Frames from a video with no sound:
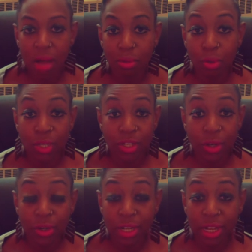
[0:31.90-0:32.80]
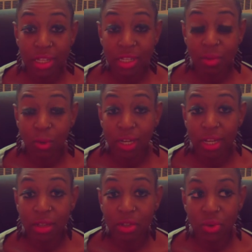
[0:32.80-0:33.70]
who has hurt us, someone
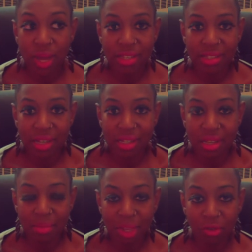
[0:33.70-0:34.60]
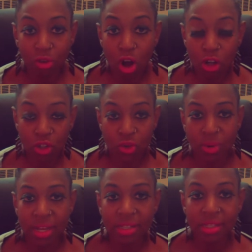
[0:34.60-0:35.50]
else who has done something wrong to
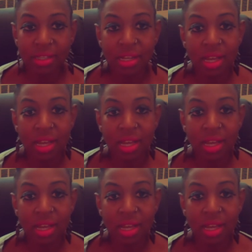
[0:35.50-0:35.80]
us.